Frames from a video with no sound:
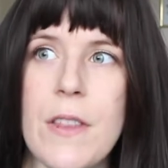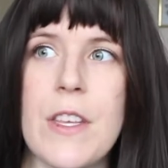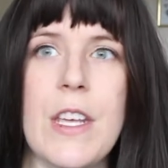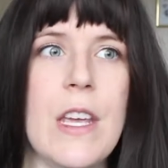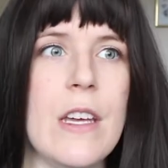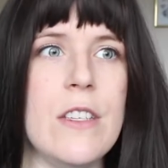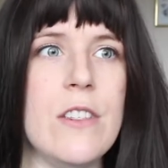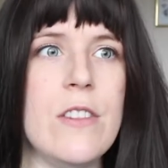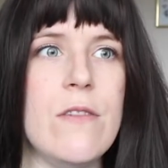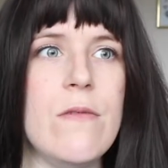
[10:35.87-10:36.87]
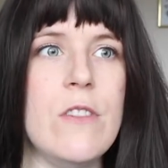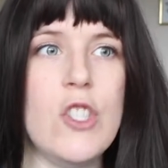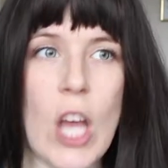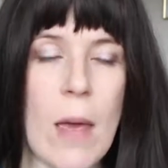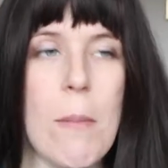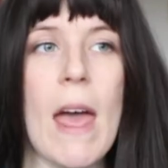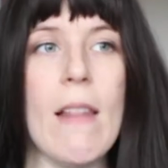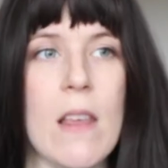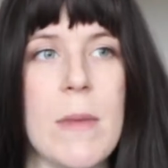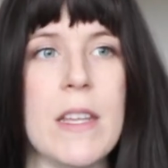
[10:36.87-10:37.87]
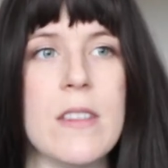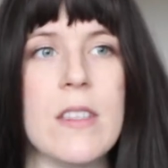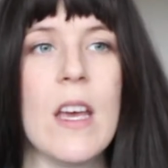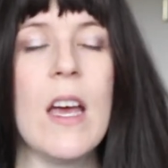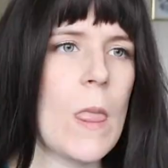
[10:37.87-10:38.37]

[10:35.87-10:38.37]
the gem elements.